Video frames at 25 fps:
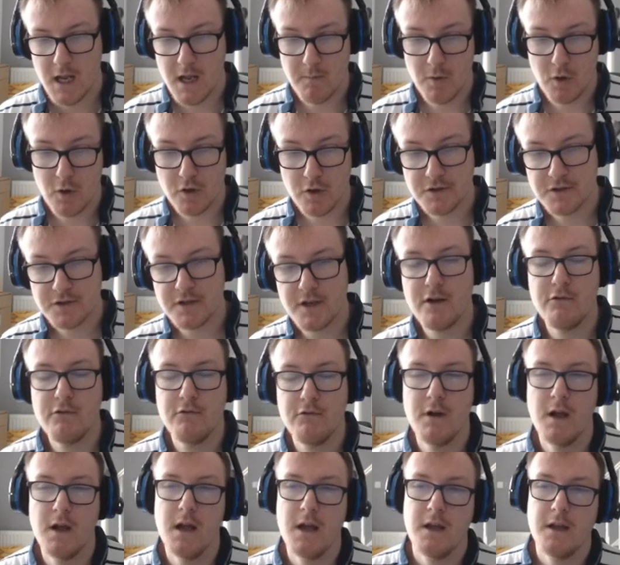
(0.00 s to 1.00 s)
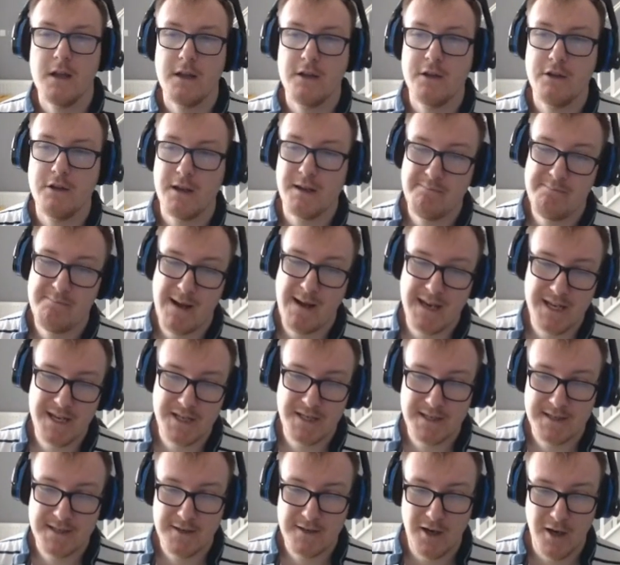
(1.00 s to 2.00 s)
Also, you can banish
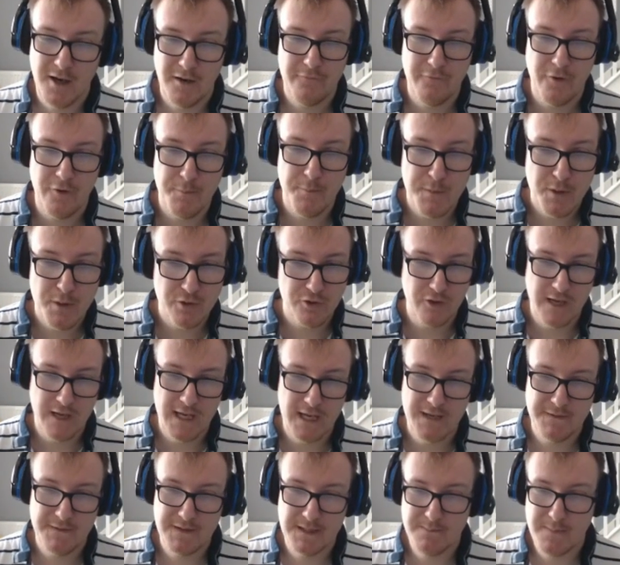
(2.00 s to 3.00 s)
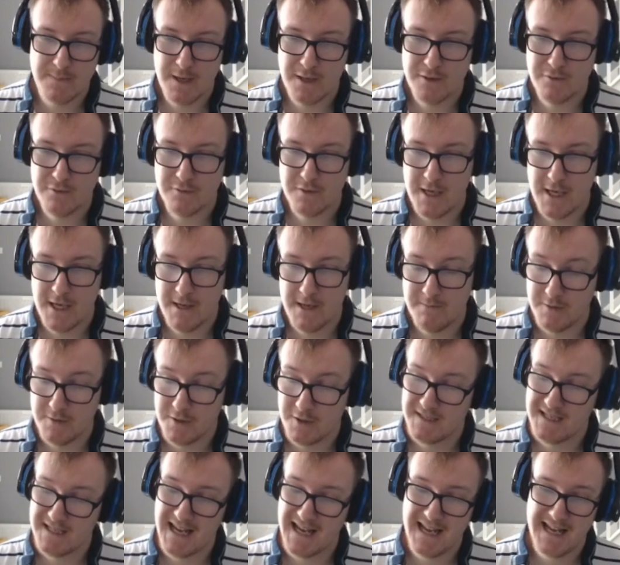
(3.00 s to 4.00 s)
this card from your grave
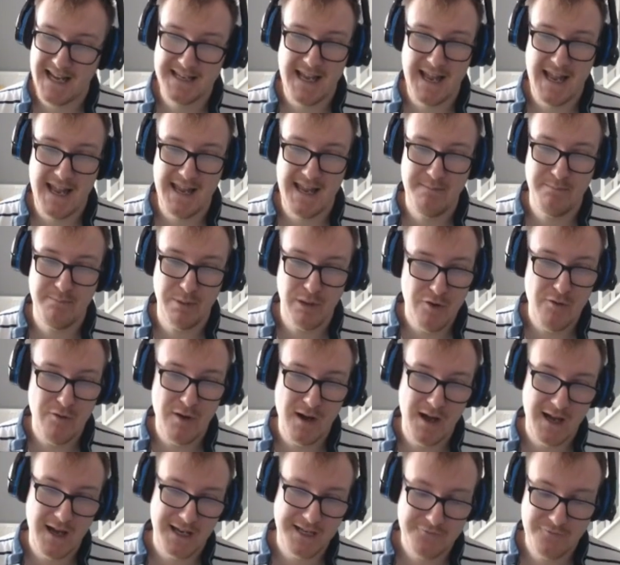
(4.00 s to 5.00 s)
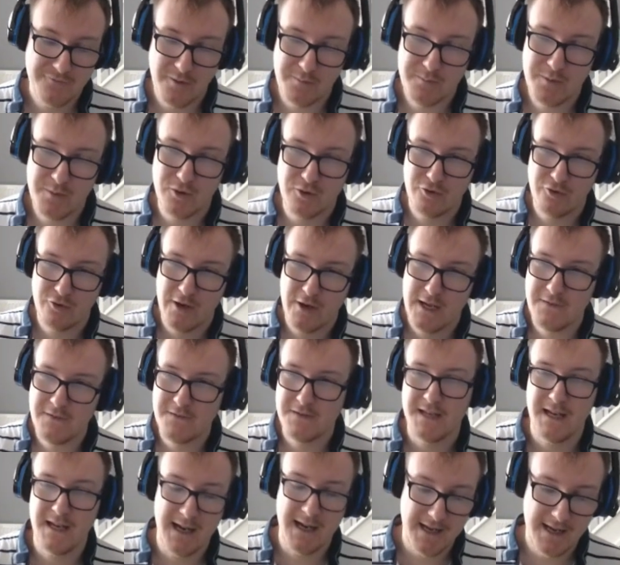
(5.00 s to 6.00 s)
to add a Blue-Eyes from your grave
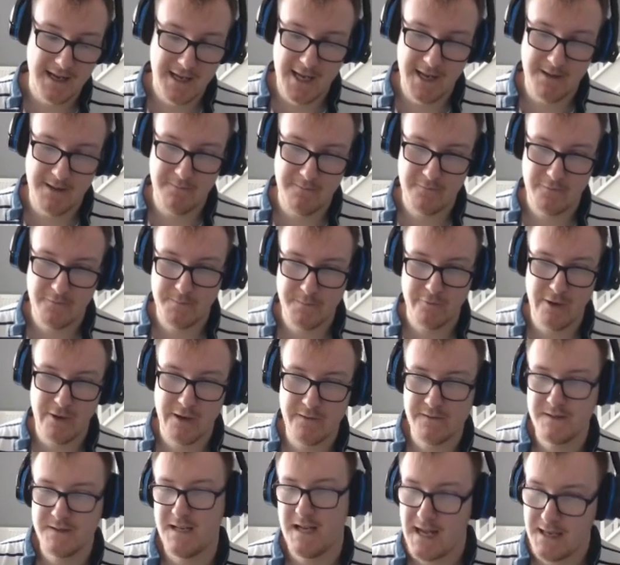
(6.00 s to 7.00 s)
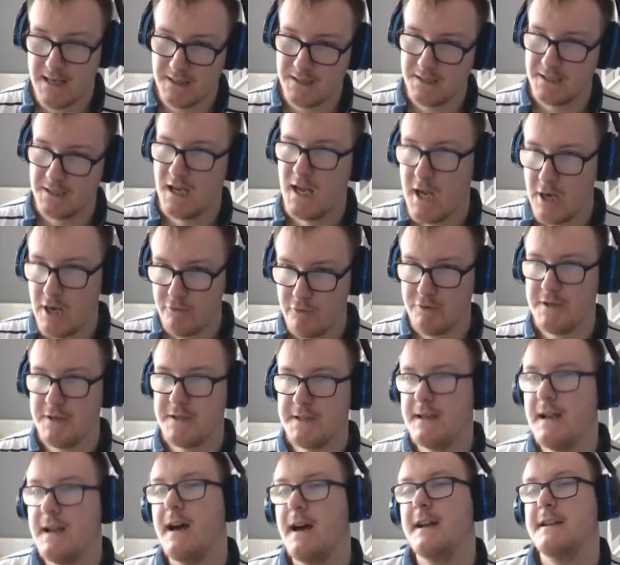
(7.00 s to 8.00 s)
to your hand, which is
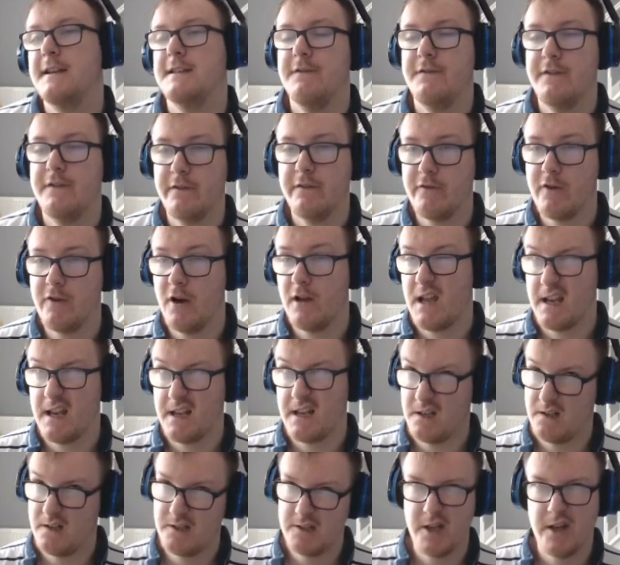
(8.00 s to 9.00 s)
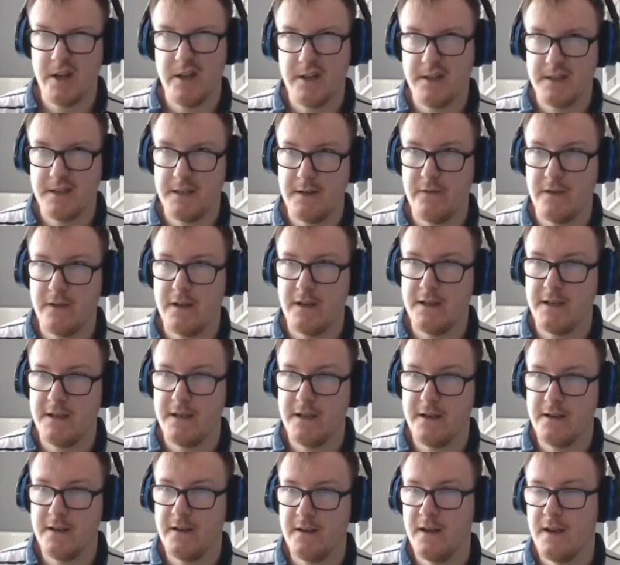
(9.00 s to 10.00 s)
nice if you've got like an alternative in
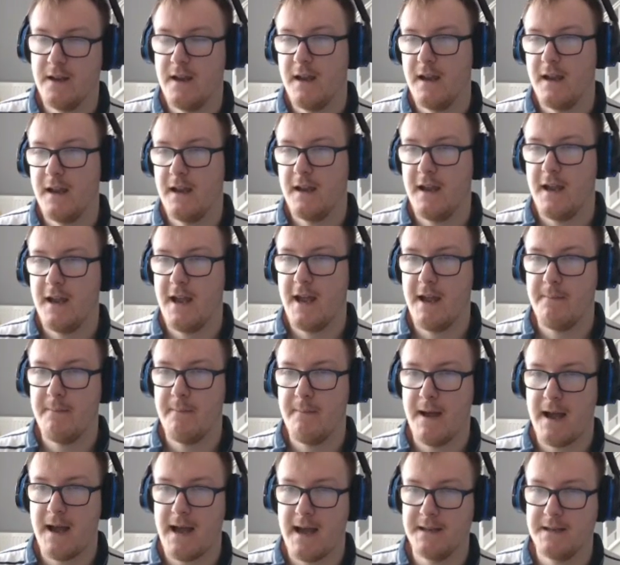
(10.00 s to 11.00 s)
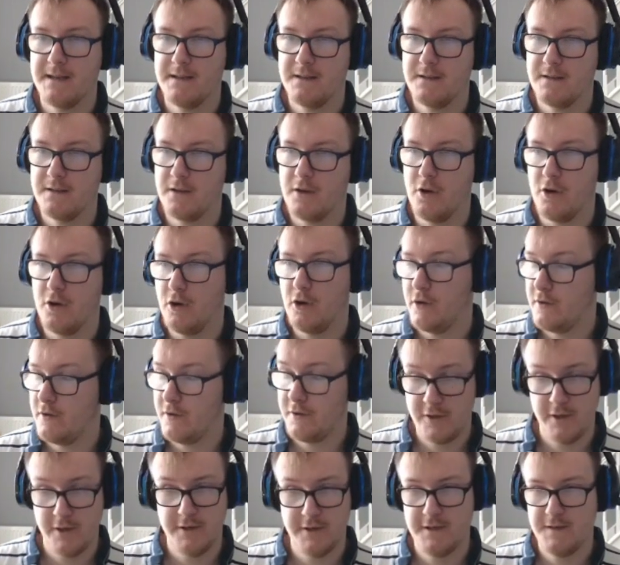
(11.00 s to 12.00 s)
your hand or
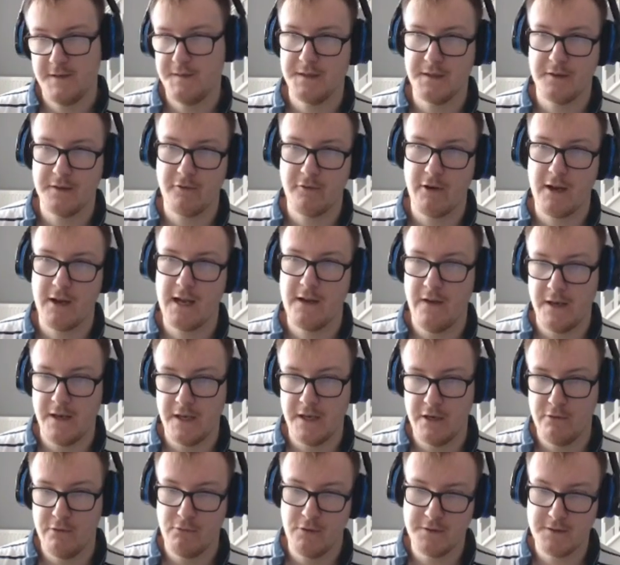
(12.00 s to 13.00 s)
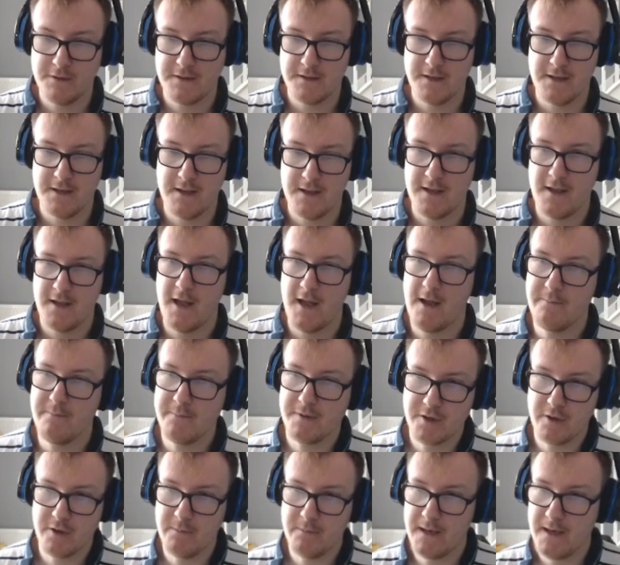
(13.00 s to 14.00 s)
alternatives in the grave and you want to
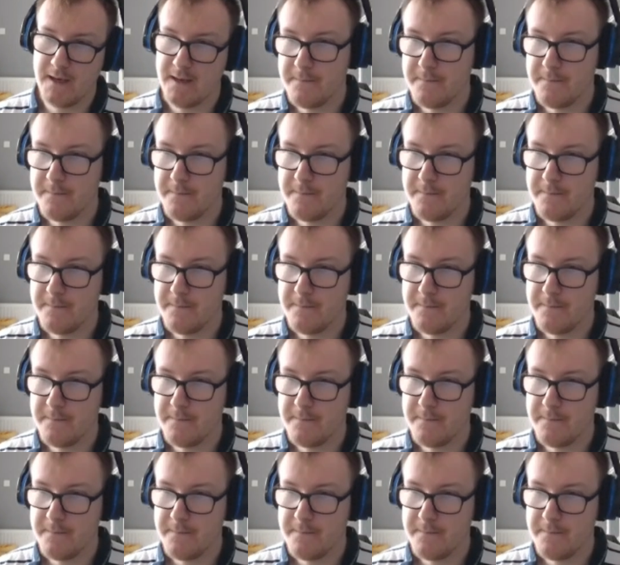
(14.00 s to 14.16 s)
summon it.